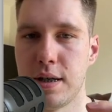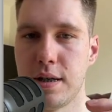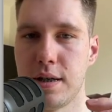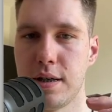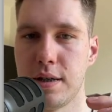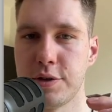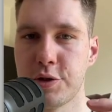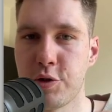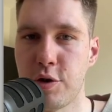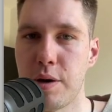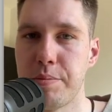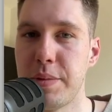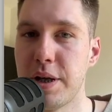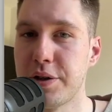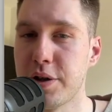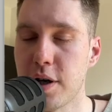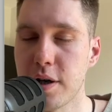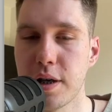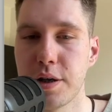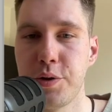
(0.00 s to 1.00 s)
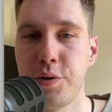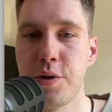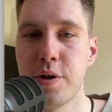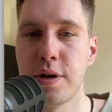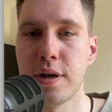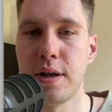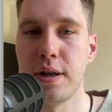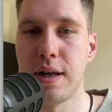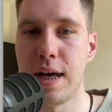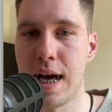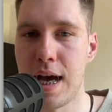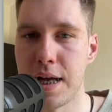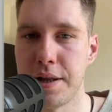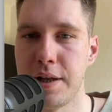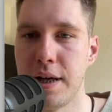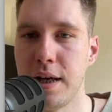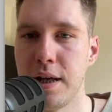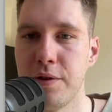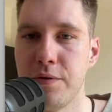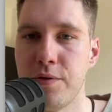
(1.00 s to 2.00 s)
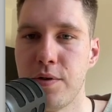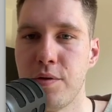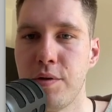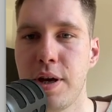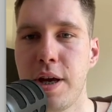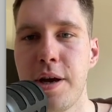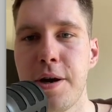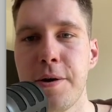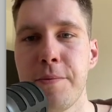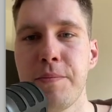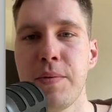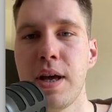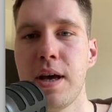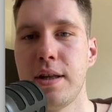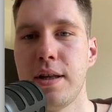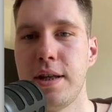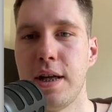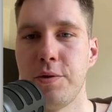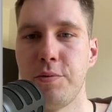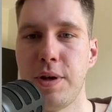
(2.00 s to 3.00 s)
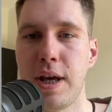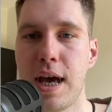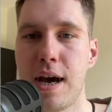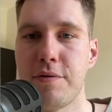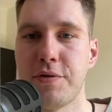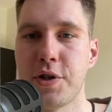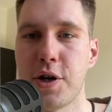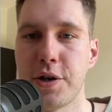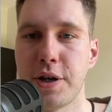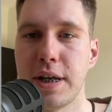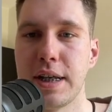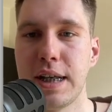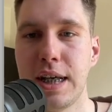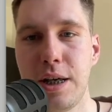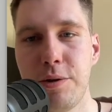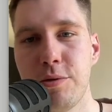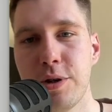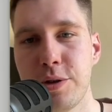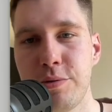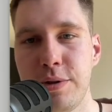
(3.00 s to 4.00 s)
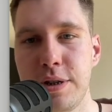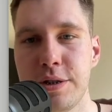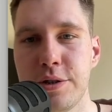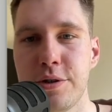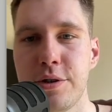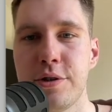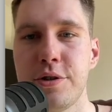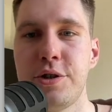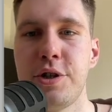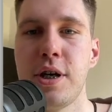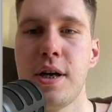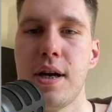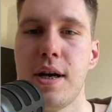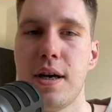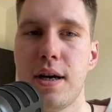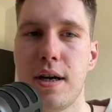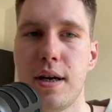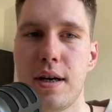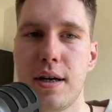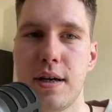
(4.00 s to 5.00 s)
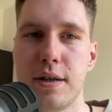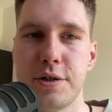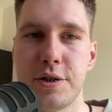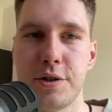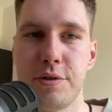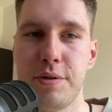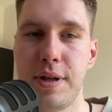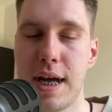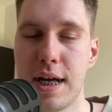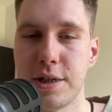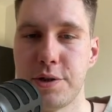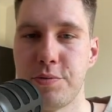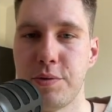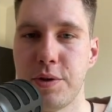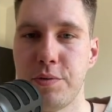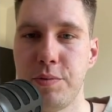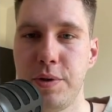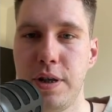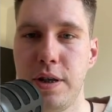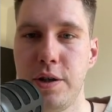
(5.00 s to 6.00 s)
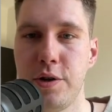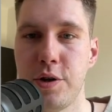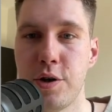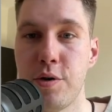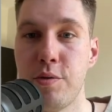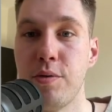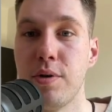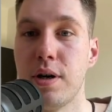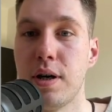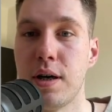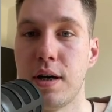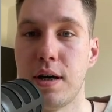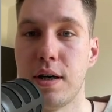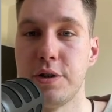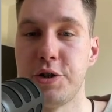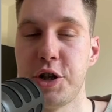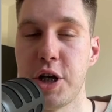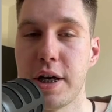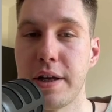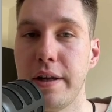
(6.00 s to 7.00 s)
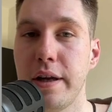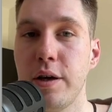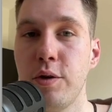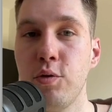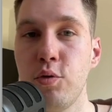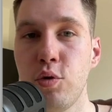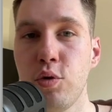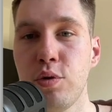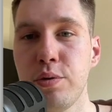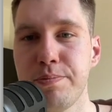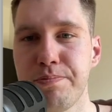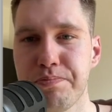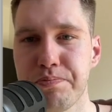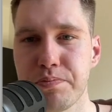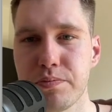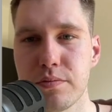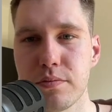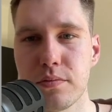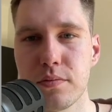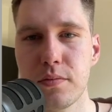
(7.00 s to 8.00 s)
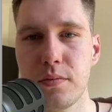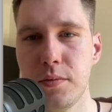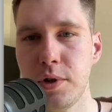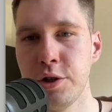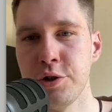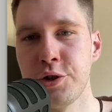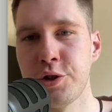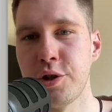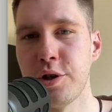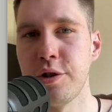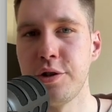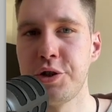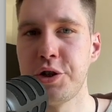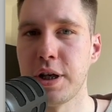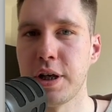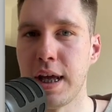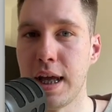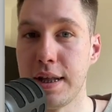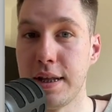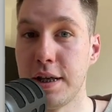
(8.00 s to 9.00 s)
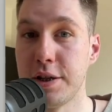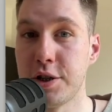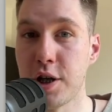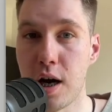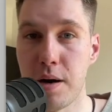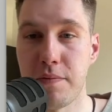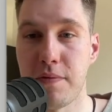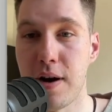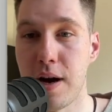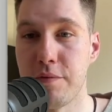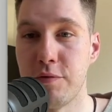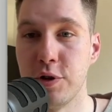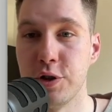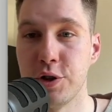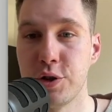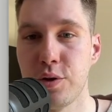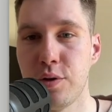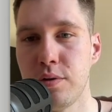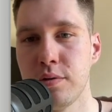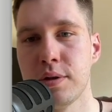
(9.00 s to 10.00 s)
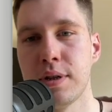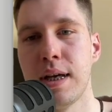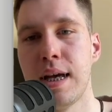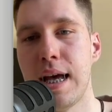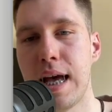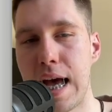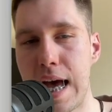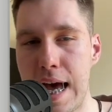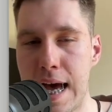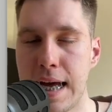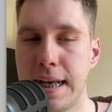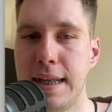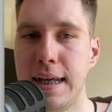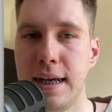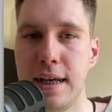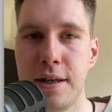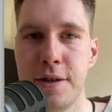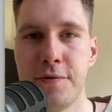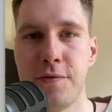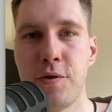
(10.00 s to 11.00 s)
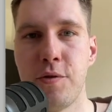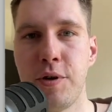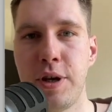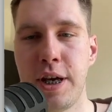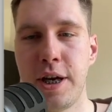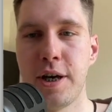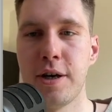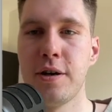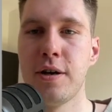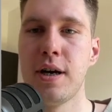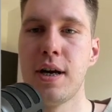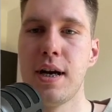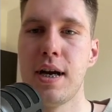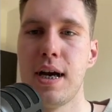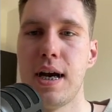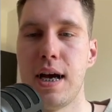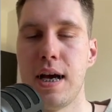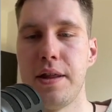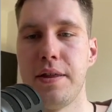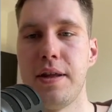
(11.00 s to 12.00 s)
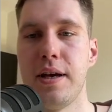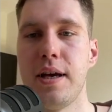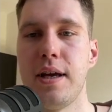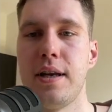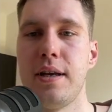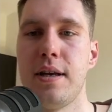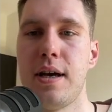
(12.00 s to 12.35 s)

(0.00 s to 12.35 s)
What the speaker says: scrape the target URL, add the info here. Then we have target keyword research. So that's when we check the Google search, get the top 5 results, add the info here, and then